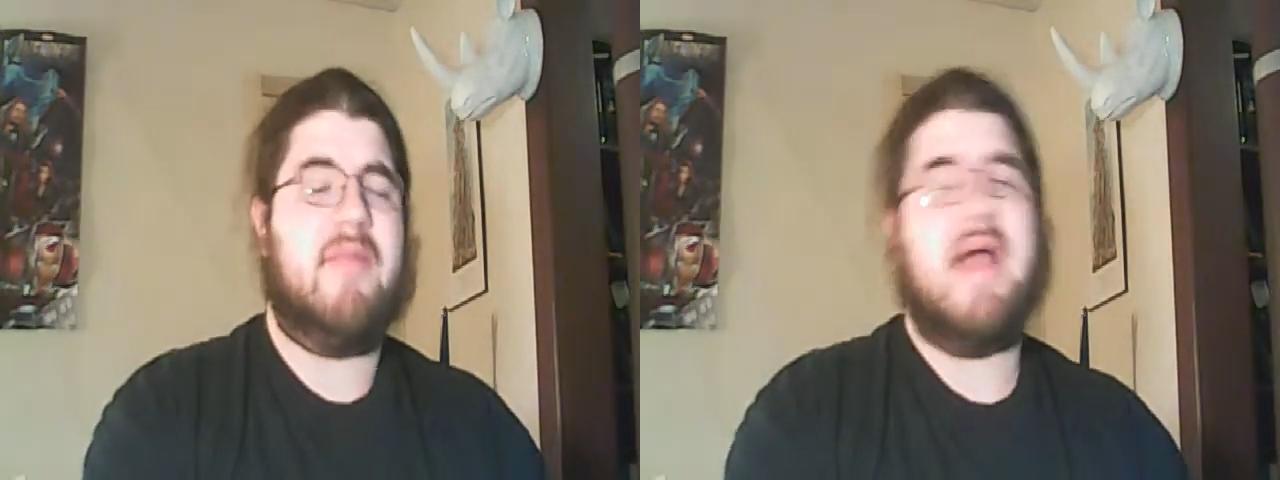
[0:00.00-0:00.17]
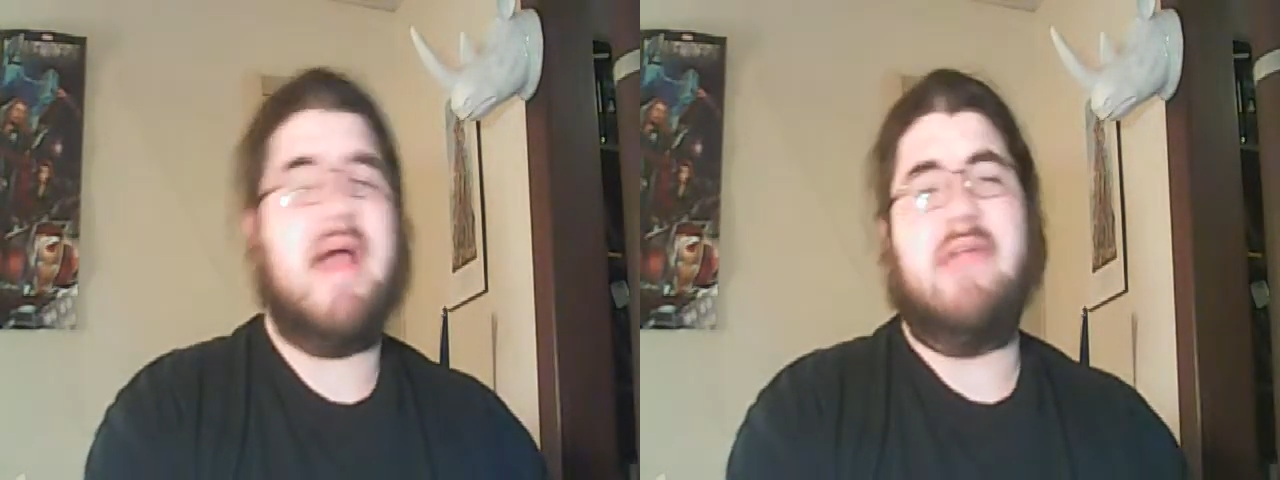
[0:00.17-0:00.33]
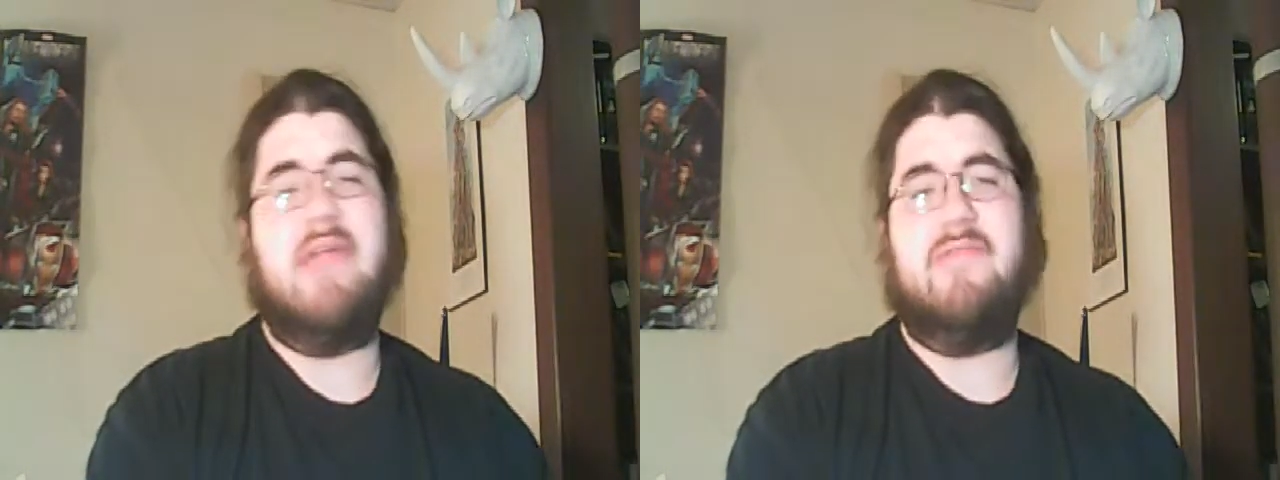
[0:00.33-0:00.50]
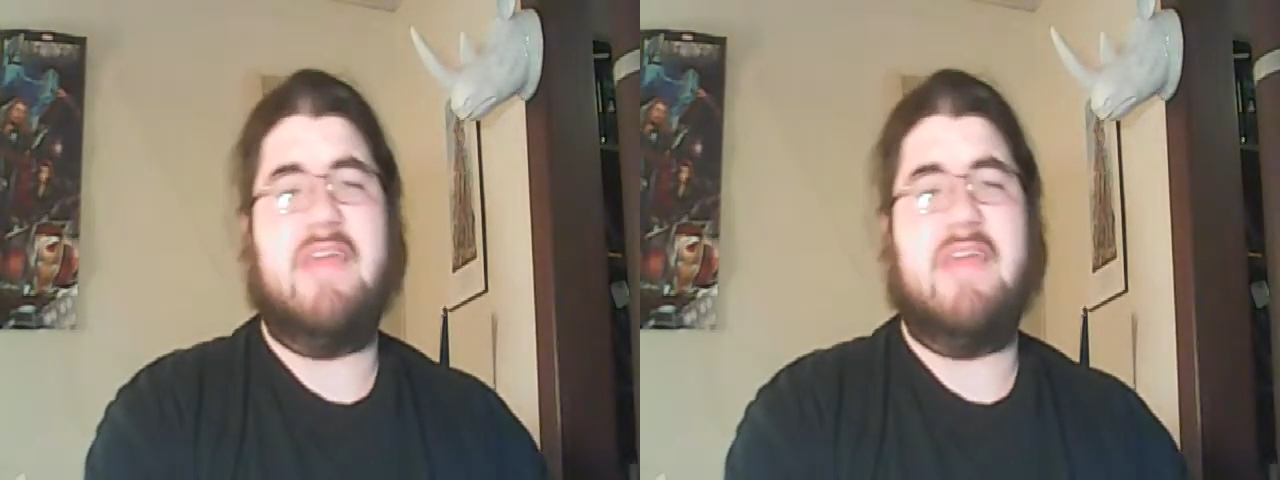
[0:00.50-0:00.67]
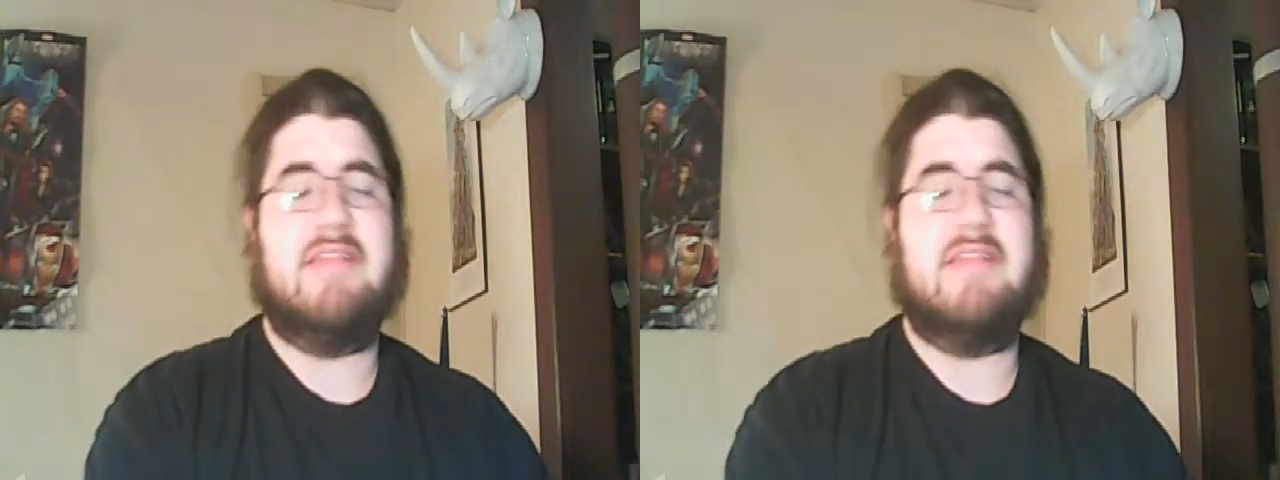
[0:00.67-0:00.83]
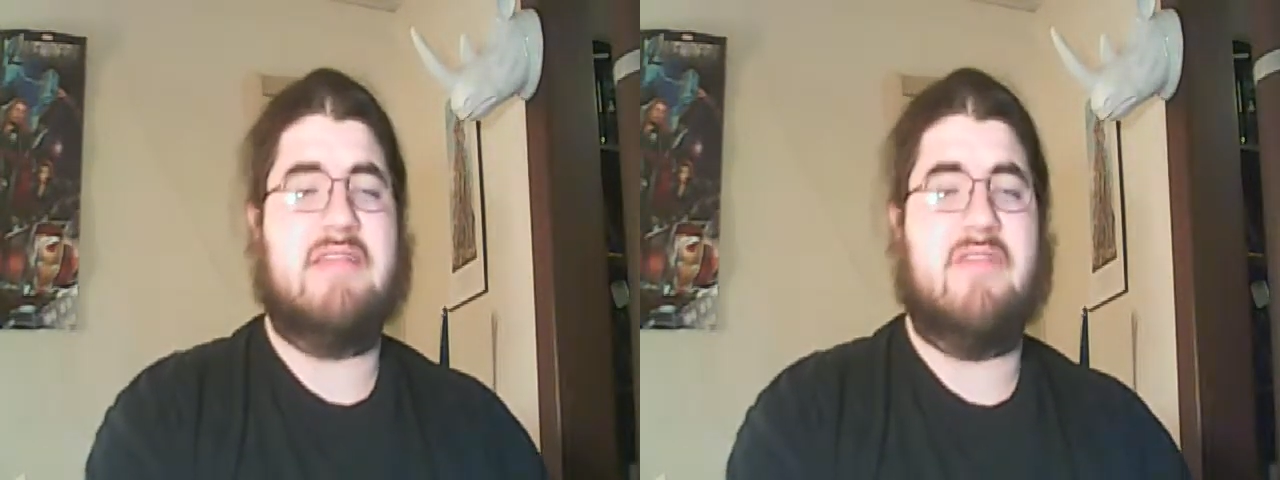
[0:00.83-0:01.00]
but I don't
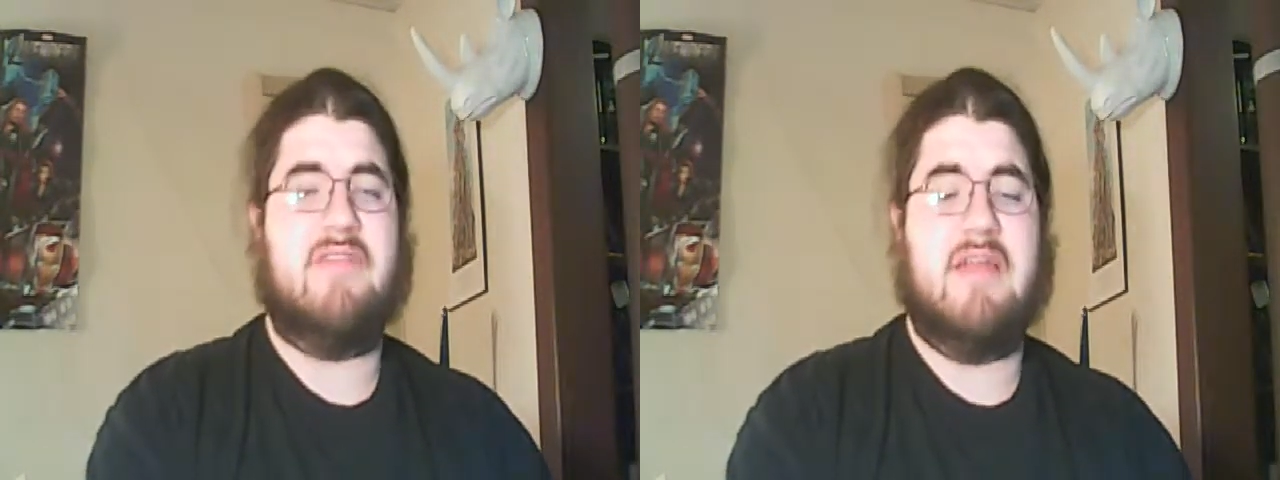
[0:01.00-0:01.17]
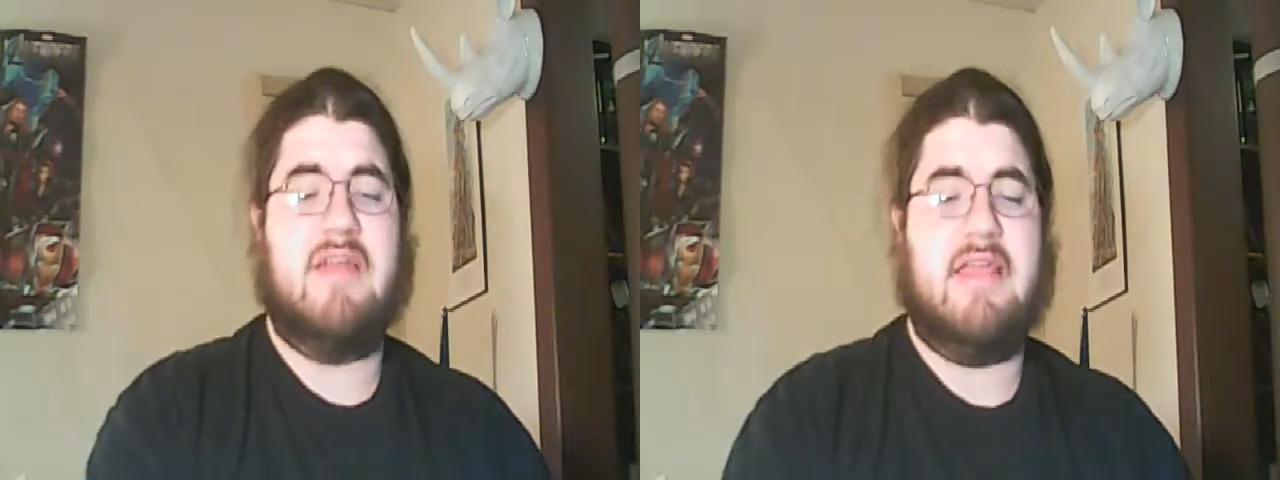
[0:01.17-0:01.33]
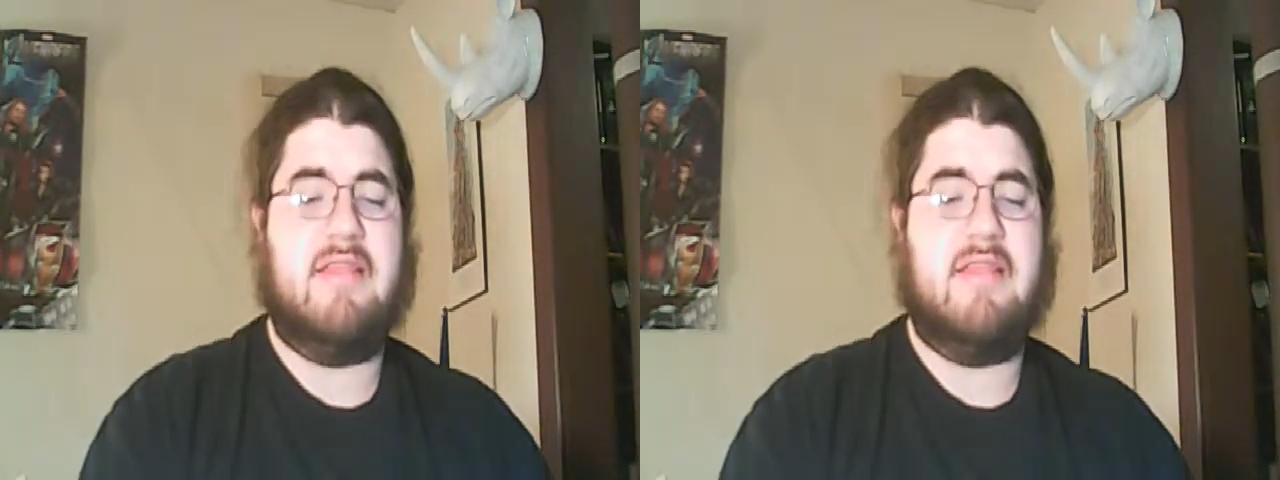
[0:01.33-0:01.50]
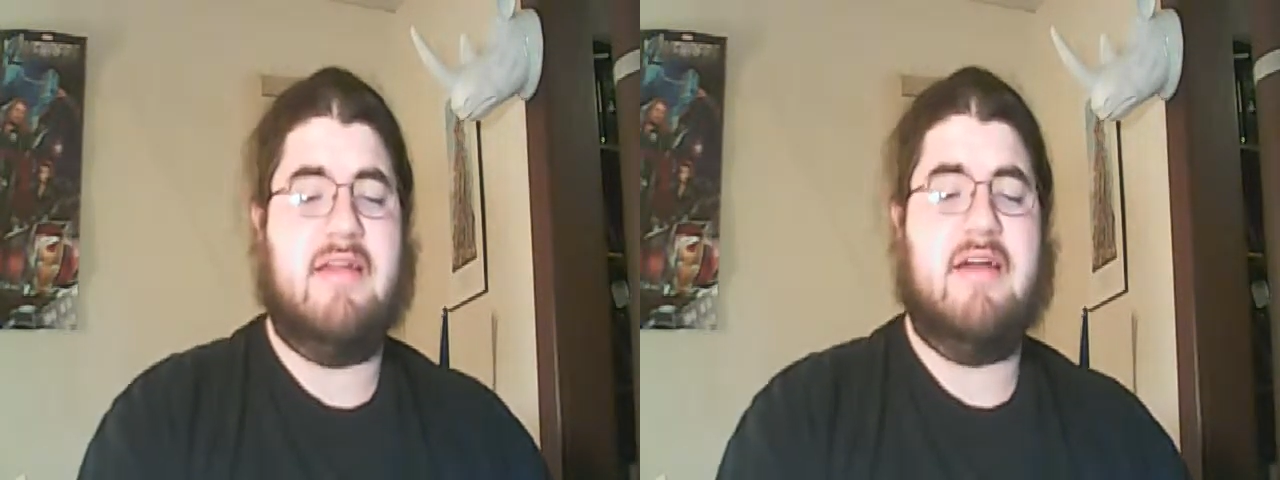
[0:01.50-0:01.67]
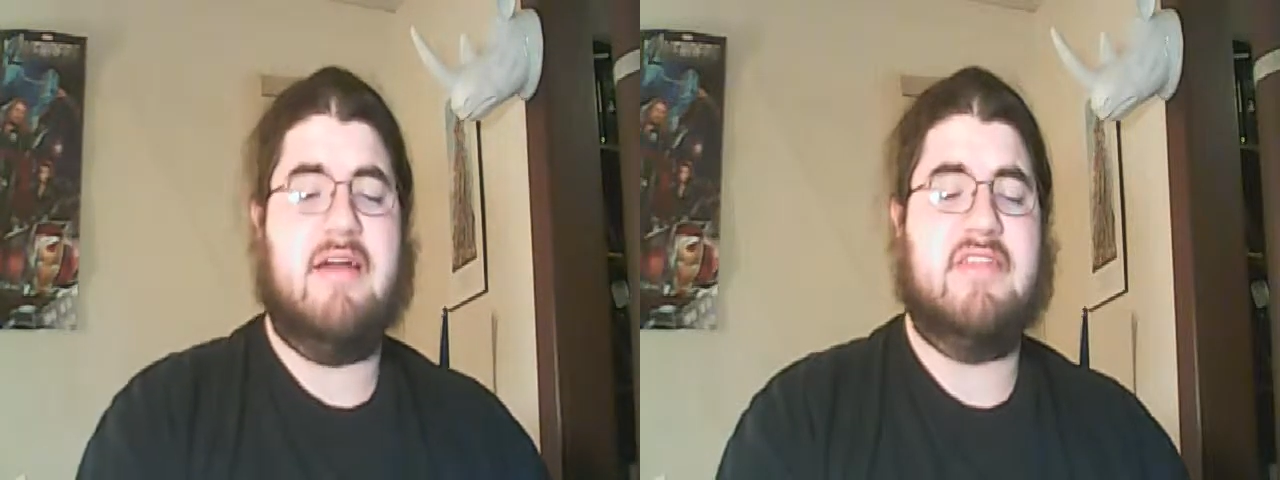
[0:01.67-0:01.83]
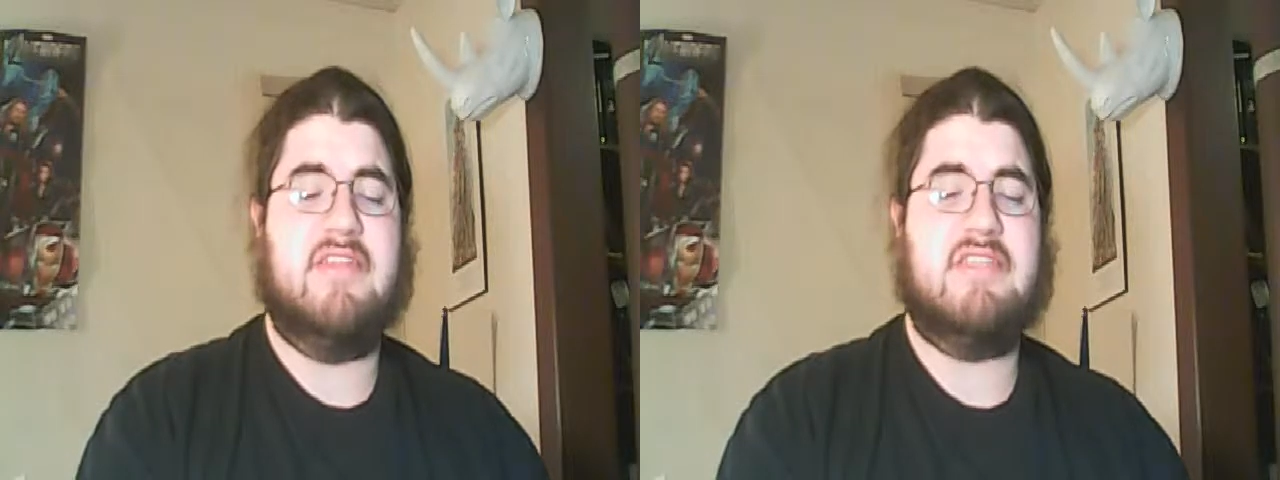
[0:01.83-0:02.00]
think it's ever going to get done,
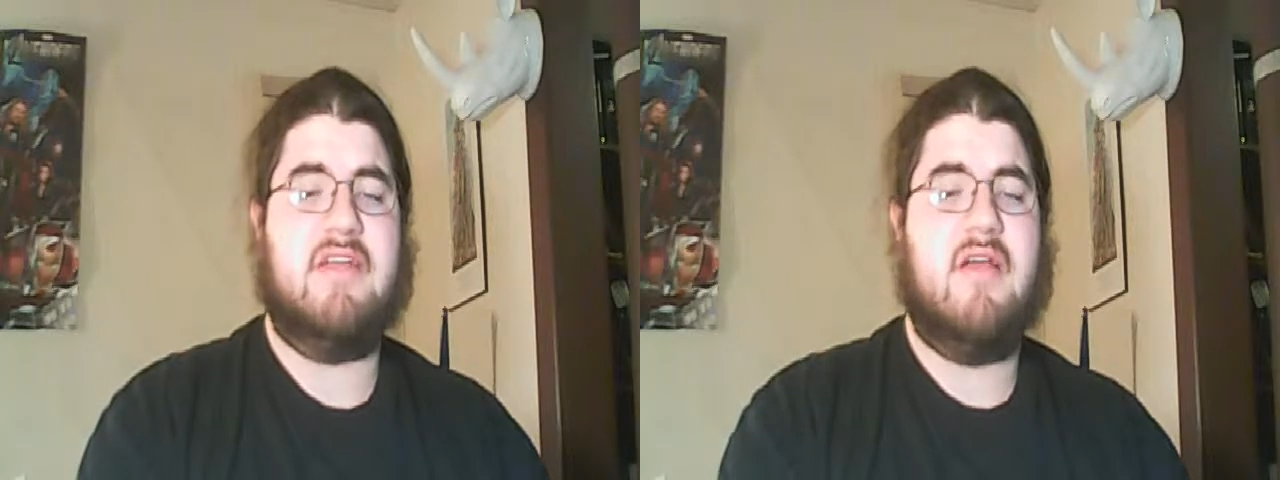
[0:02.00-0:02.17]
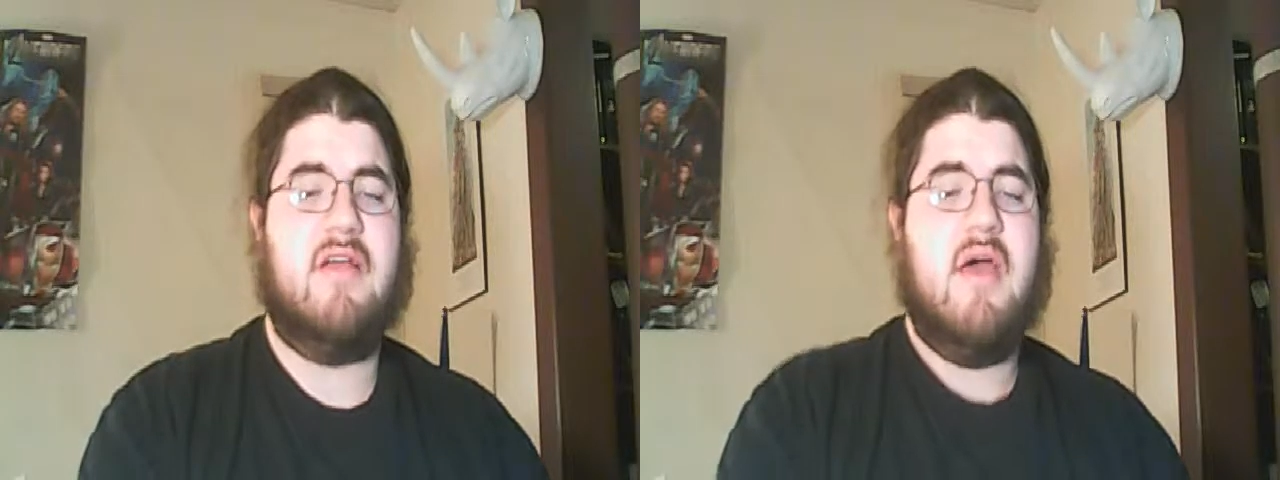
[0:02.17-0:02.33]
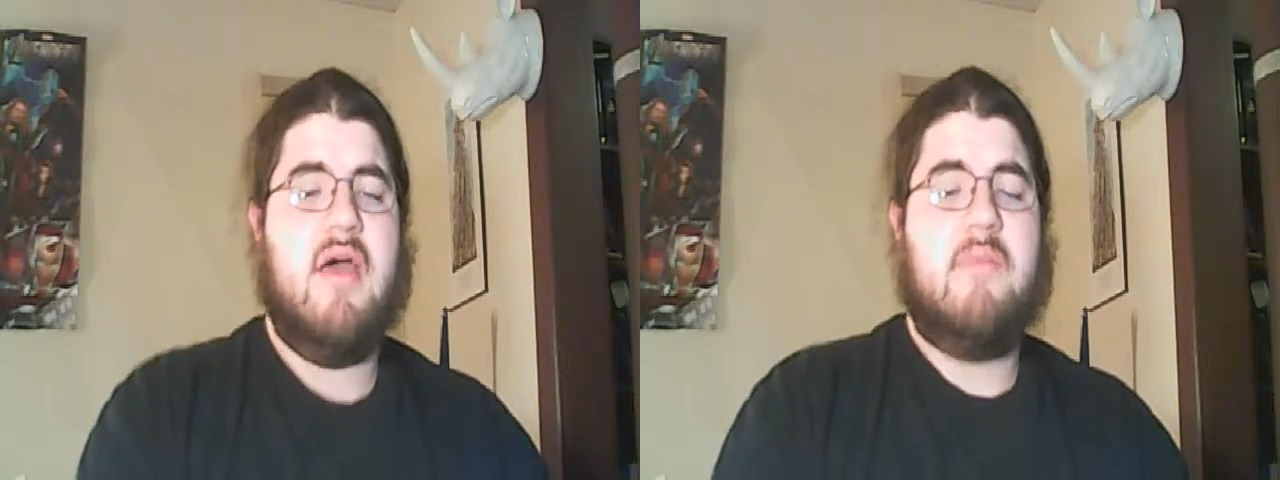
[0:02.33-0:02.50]
not this year.